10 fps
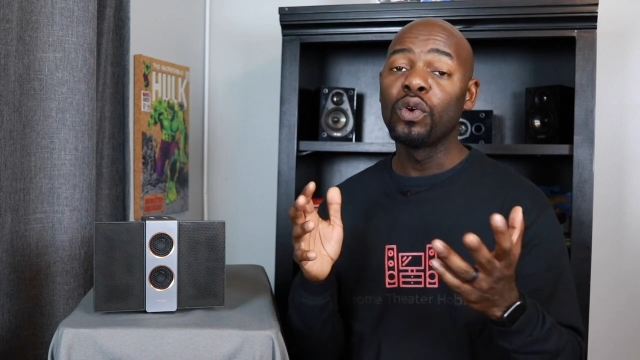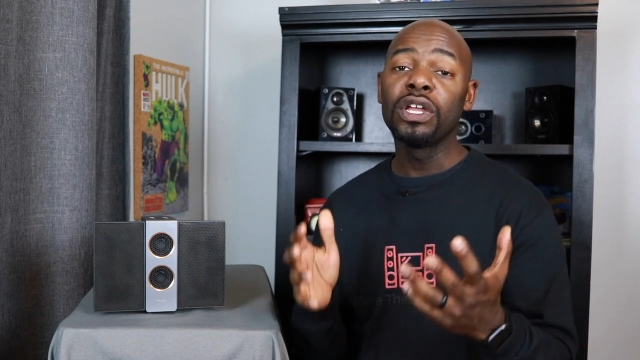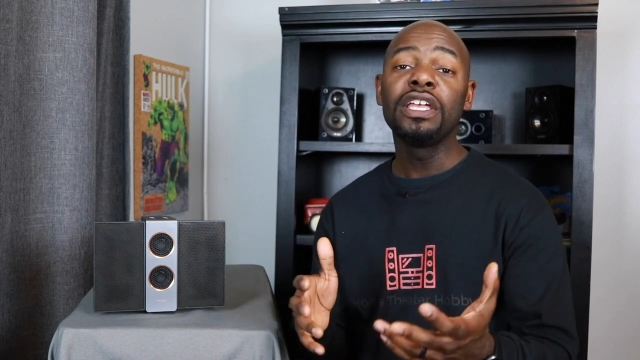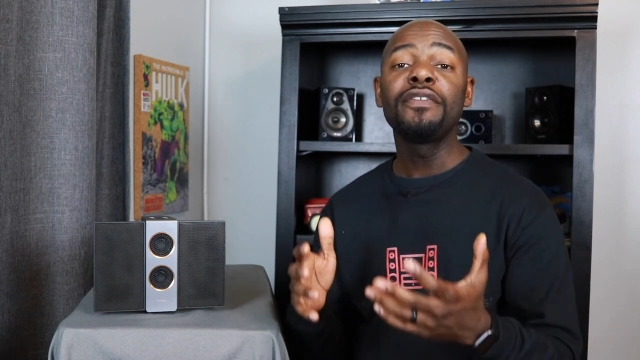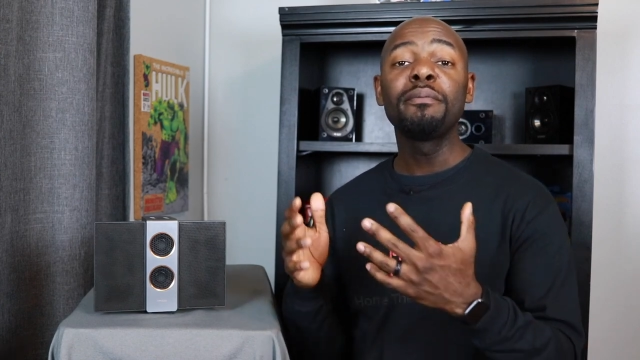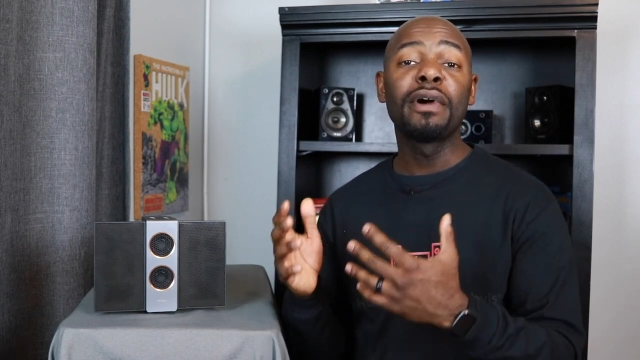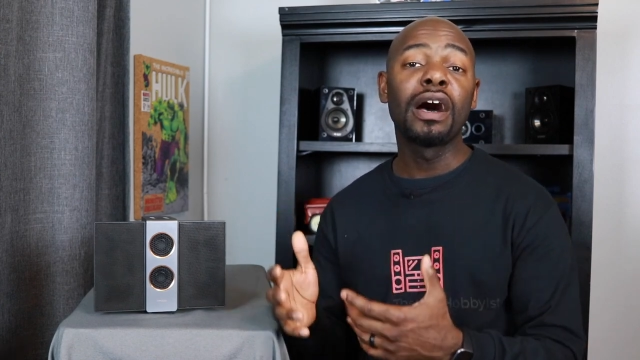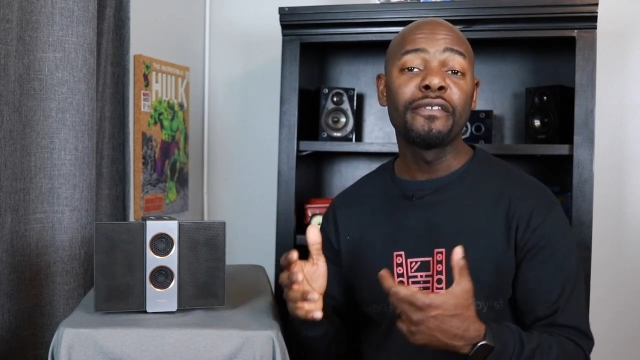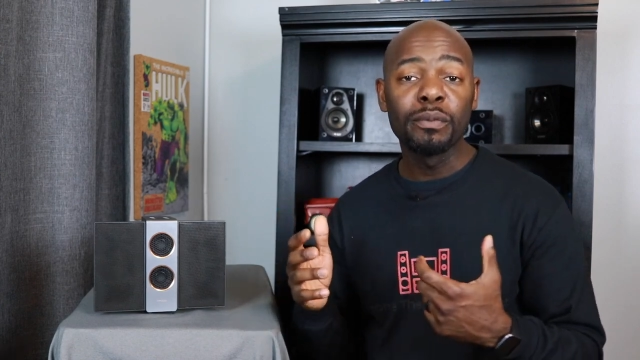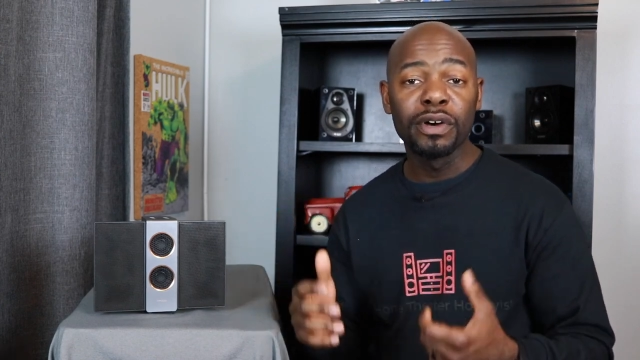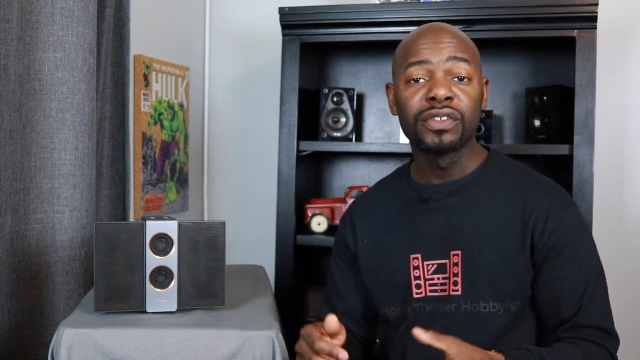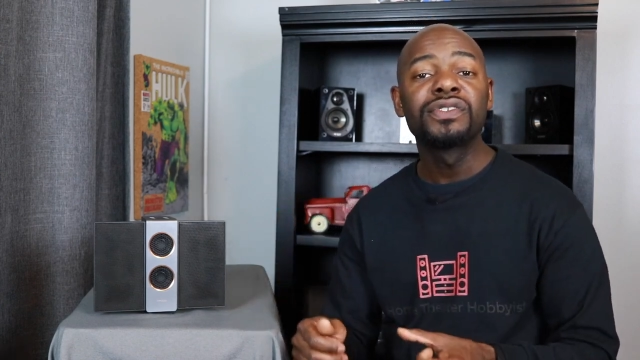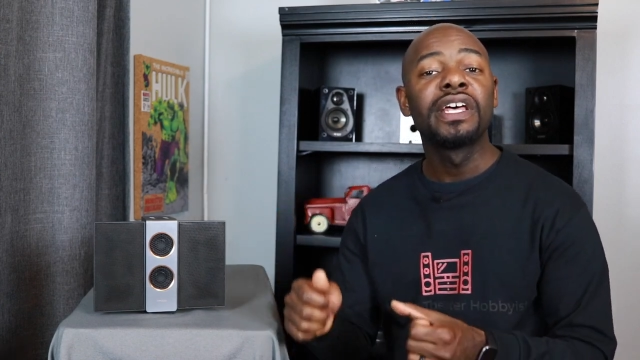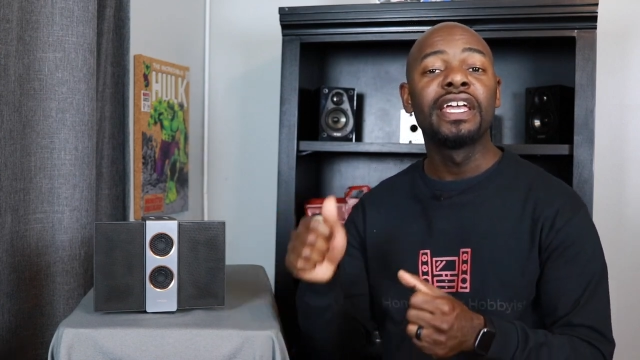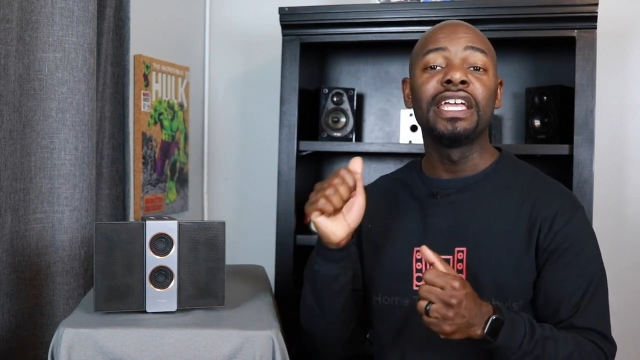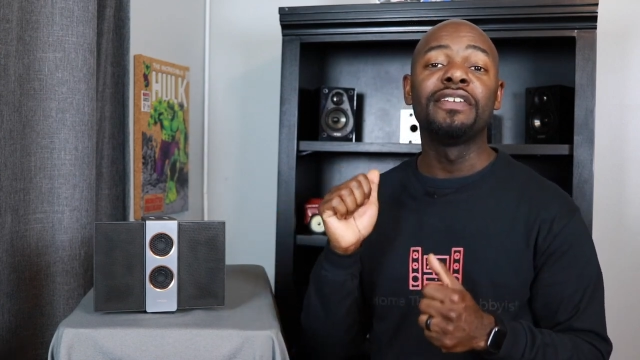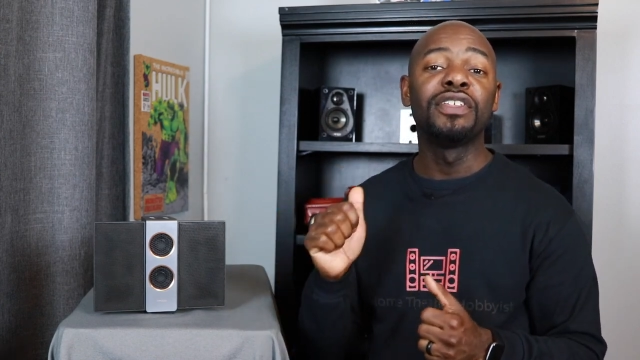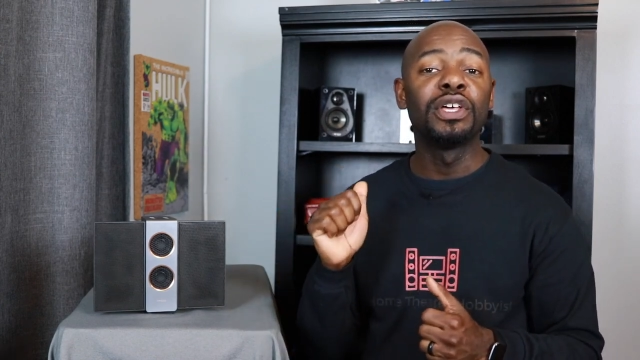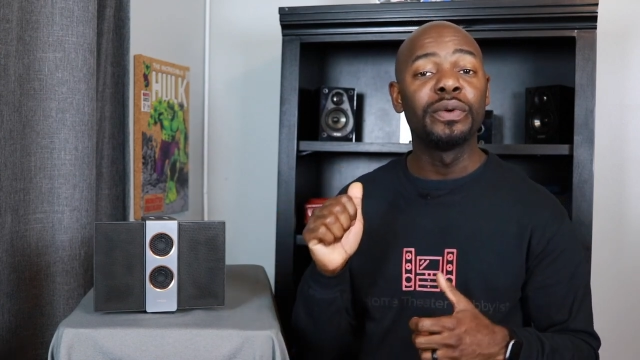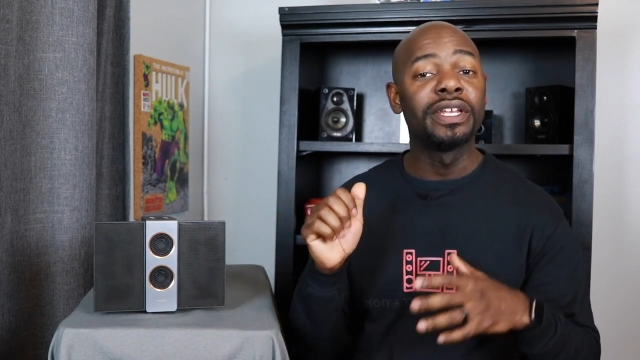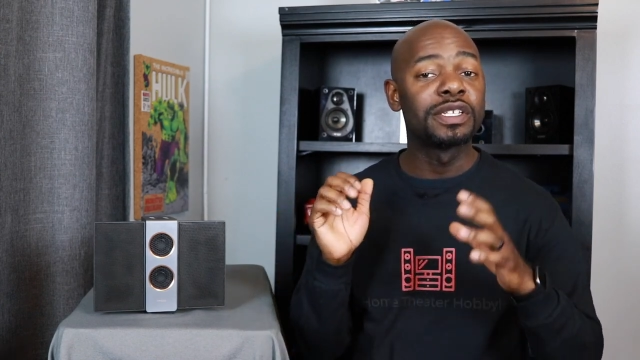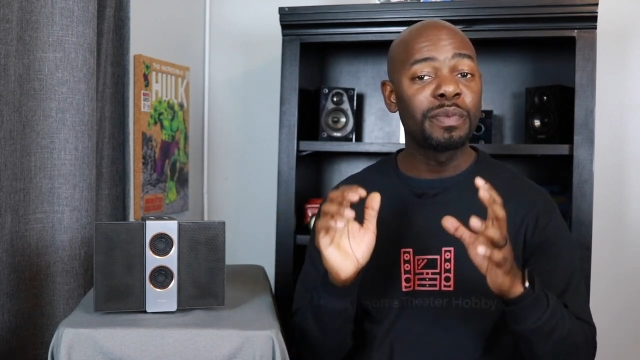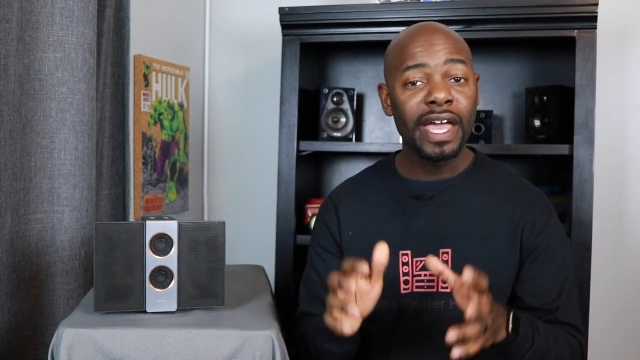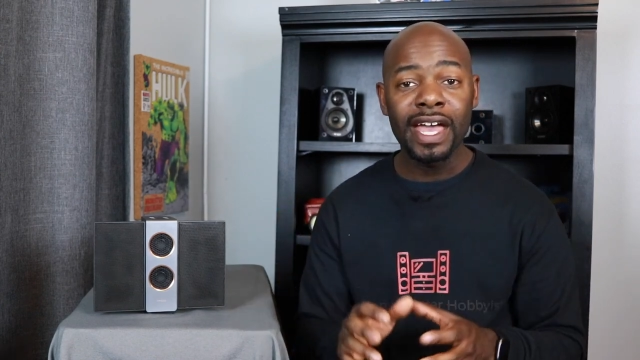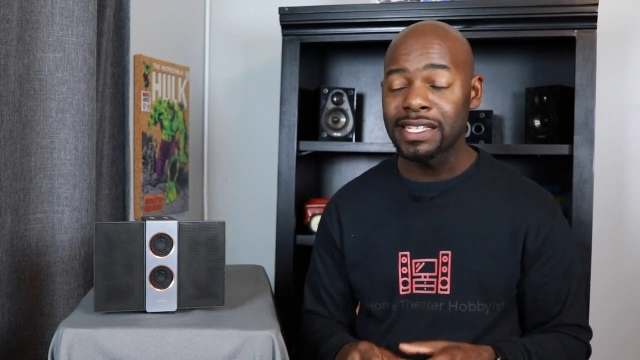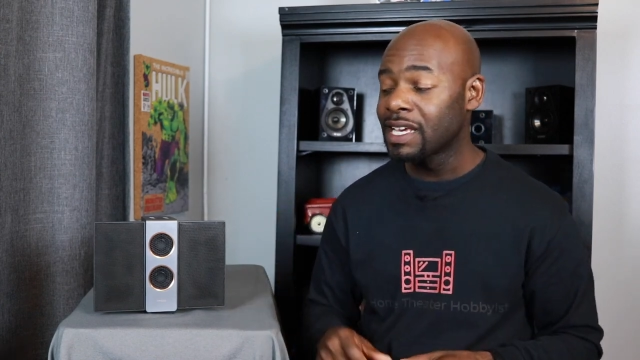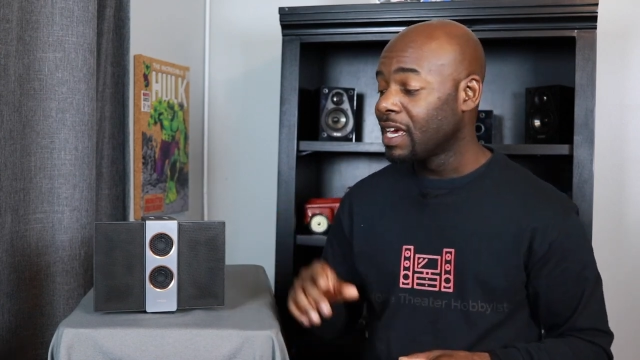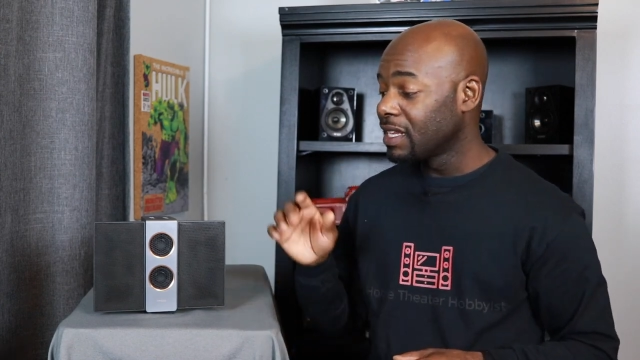or even mom for Mother's Day, even though it is past,